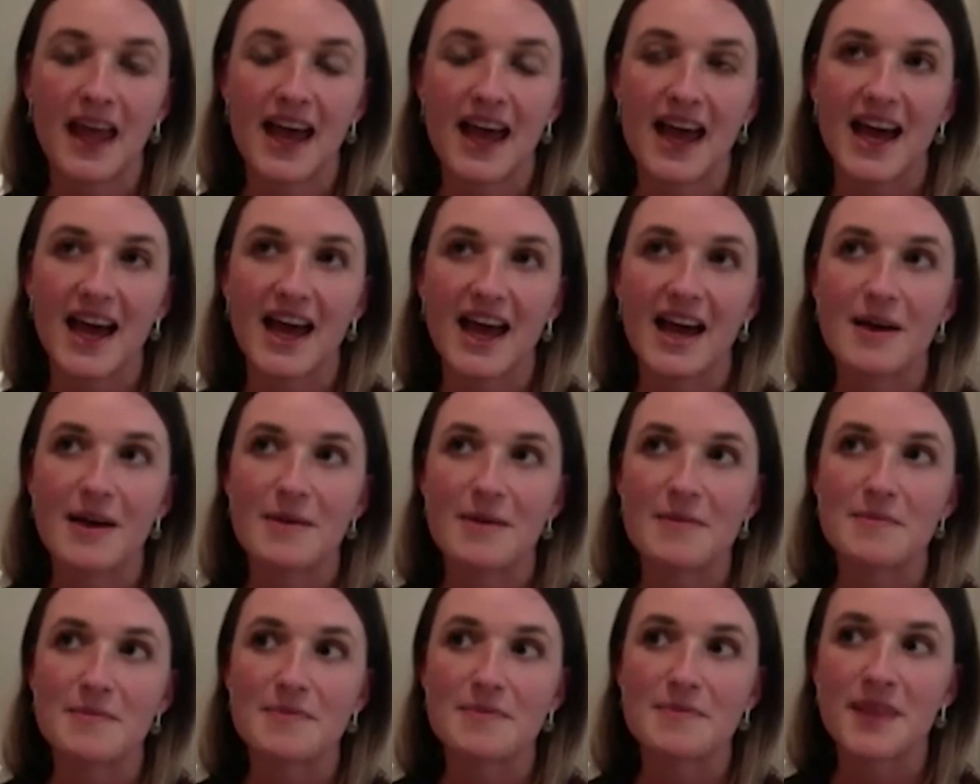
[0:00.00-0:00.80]

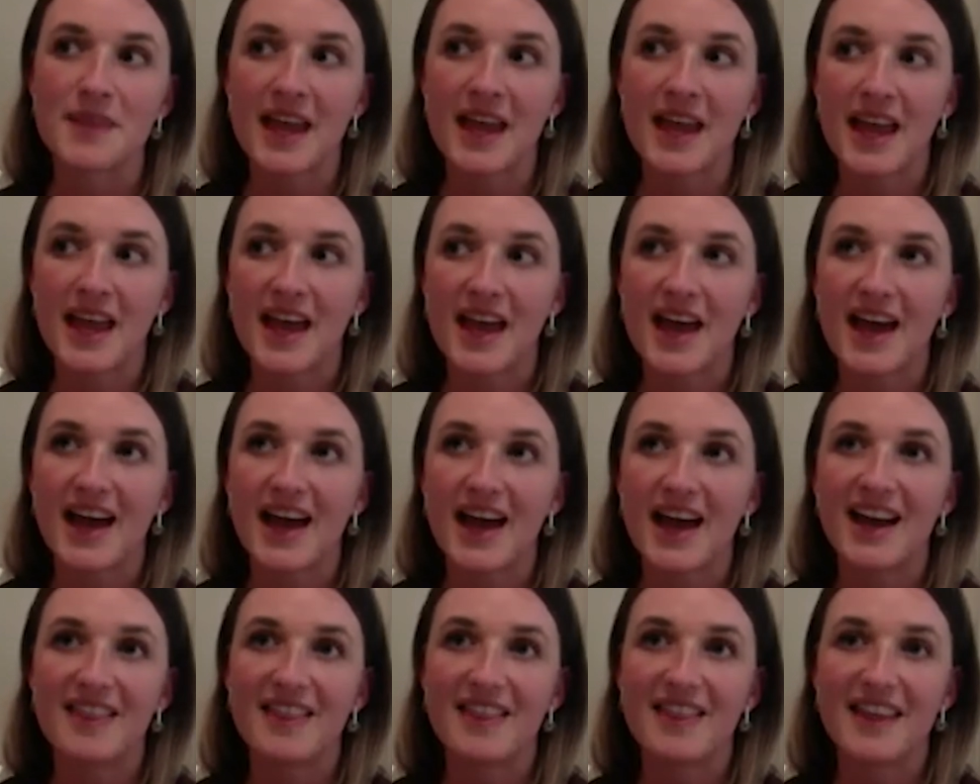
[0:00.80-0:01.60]
And
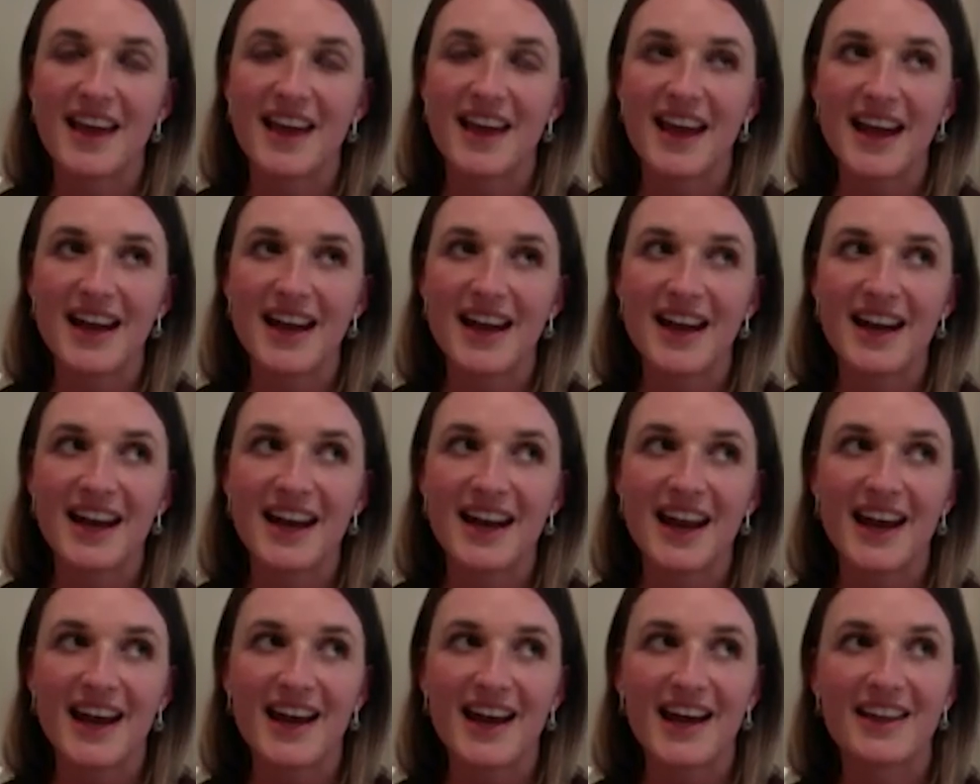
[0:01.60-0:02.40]

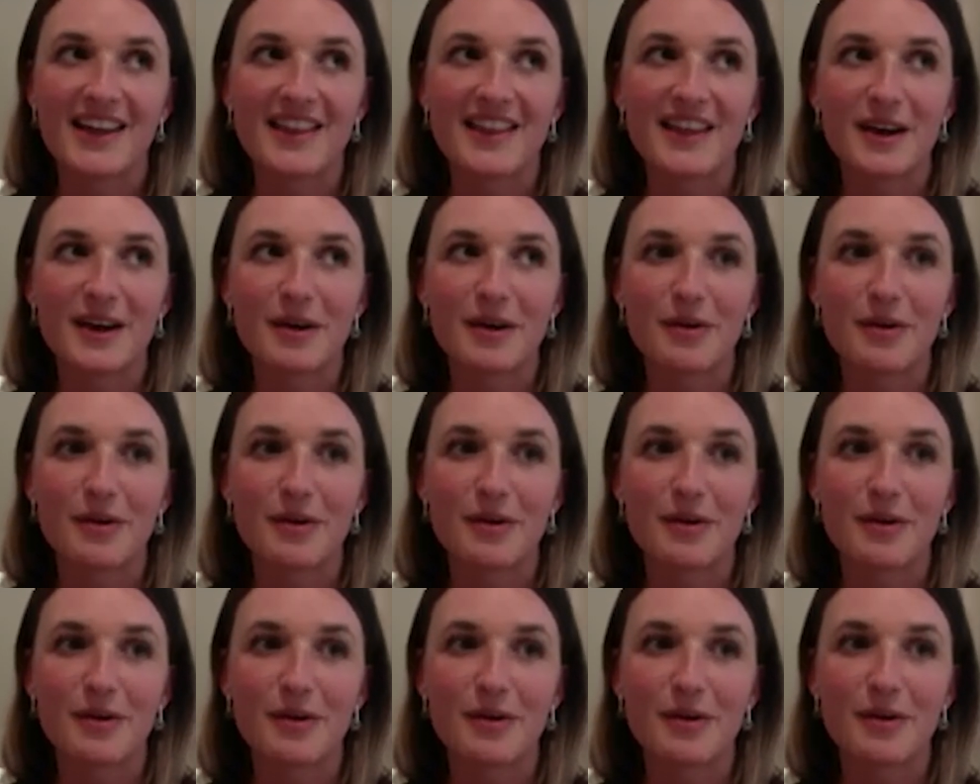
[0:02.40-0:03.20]
then there
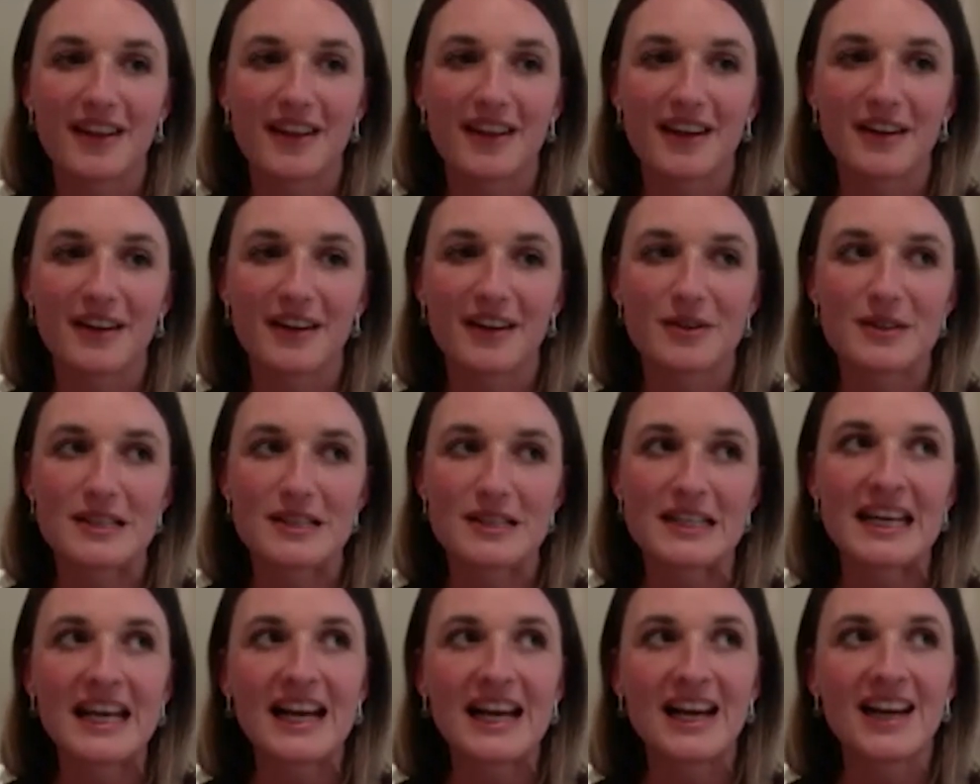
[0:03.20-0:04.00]
were, I think it was
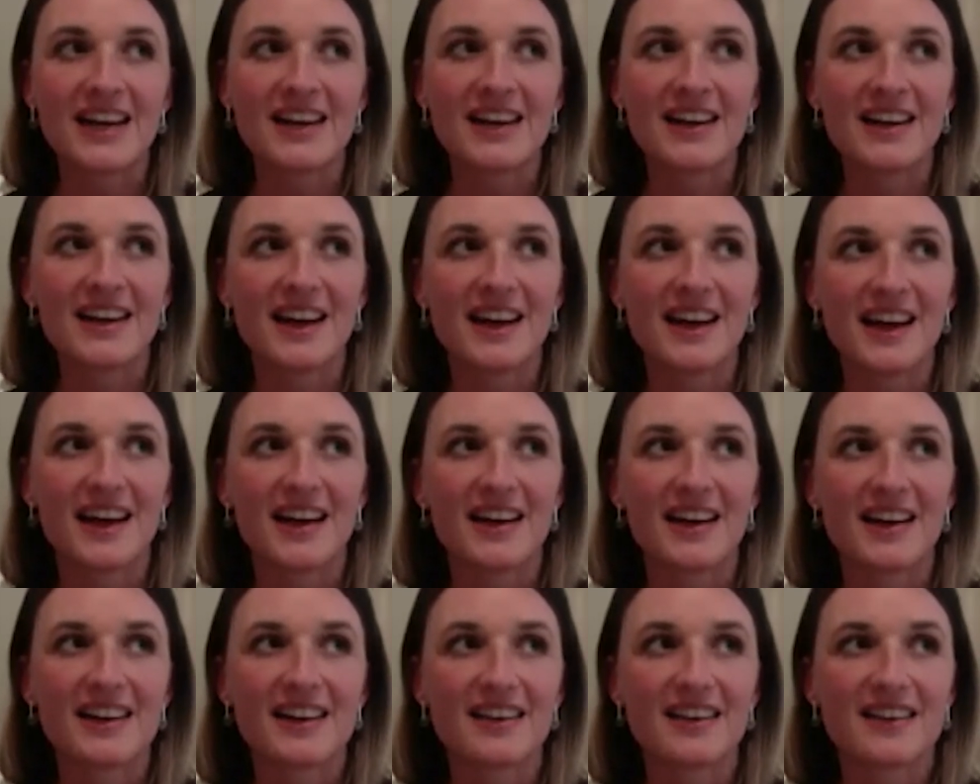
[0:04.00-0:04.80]
Nelan
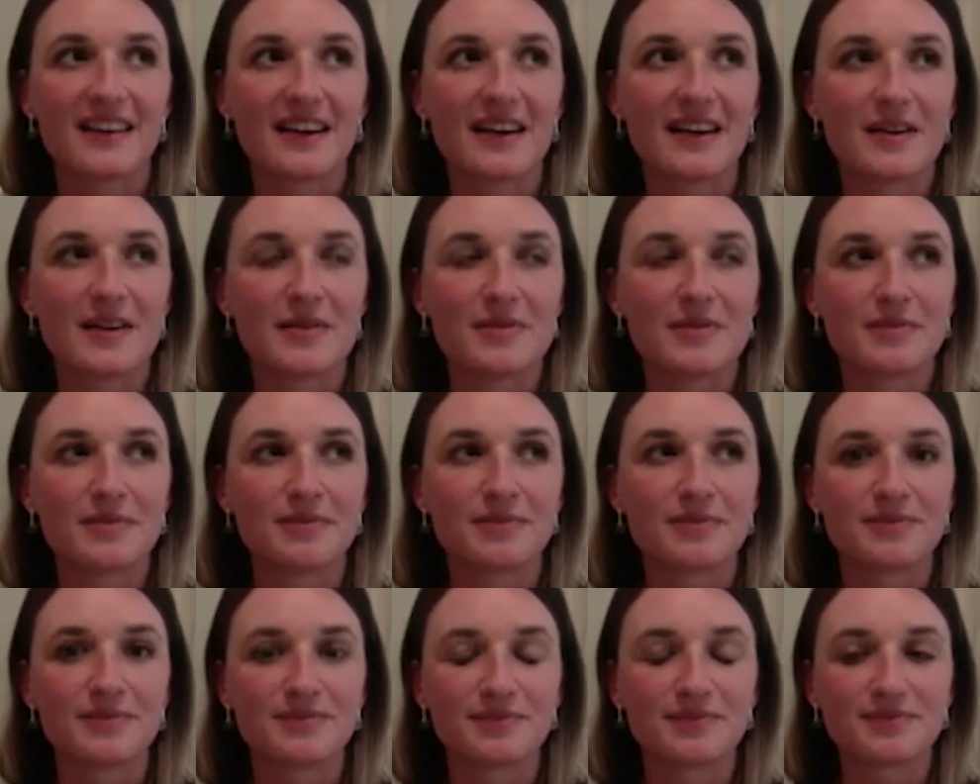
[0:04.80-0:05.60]

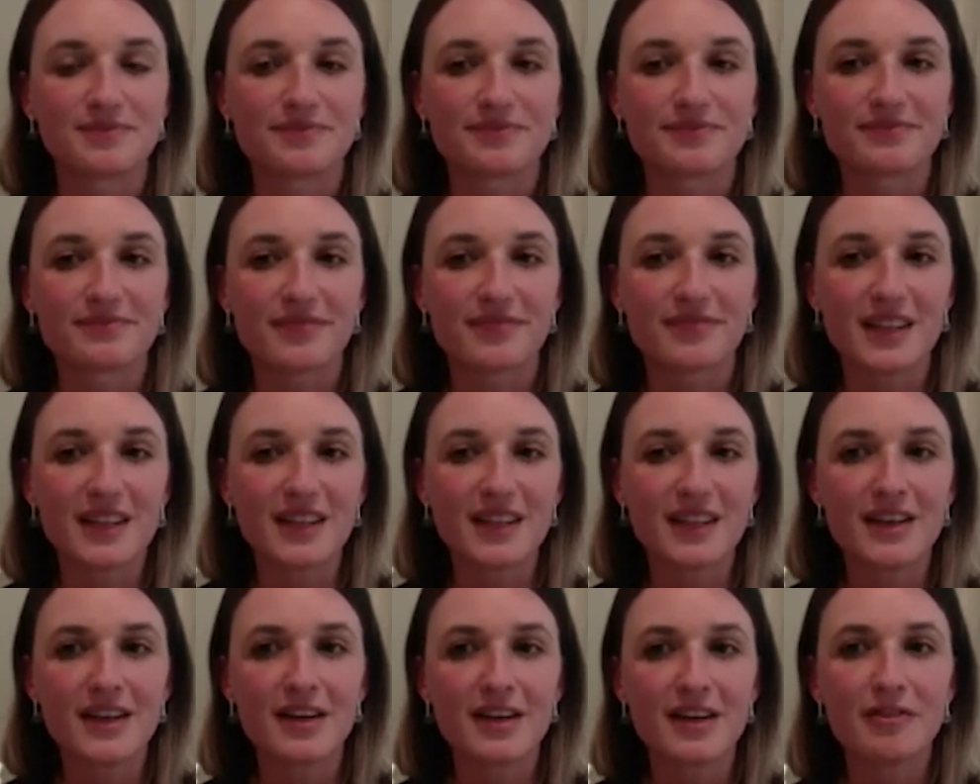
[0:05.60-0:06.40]
and
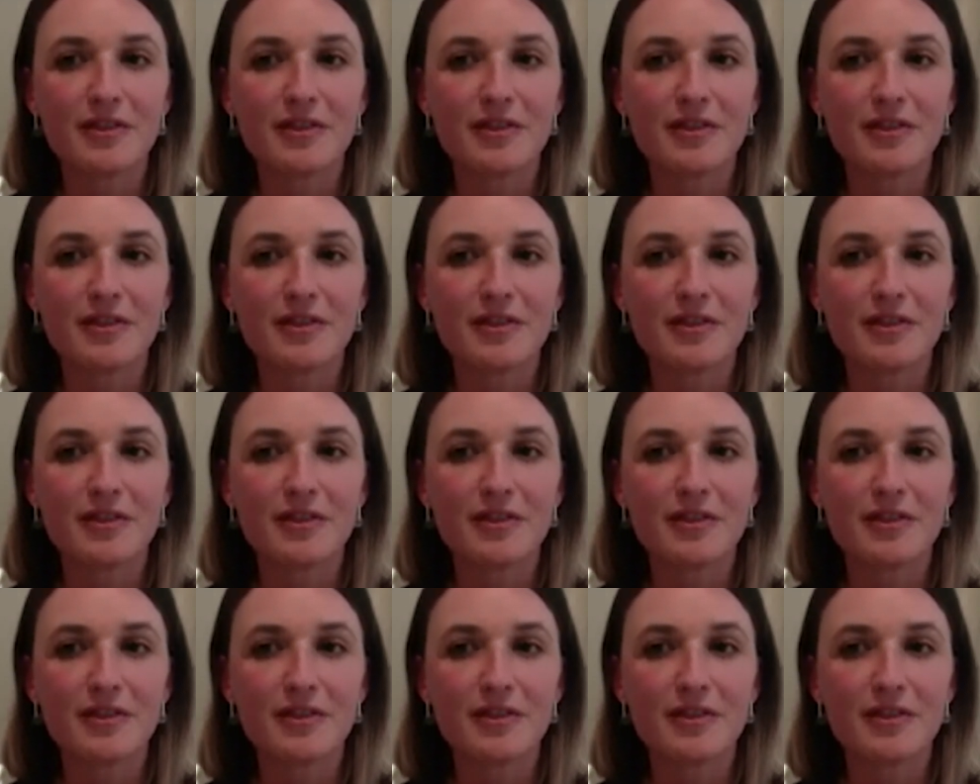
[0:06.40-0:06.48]
a few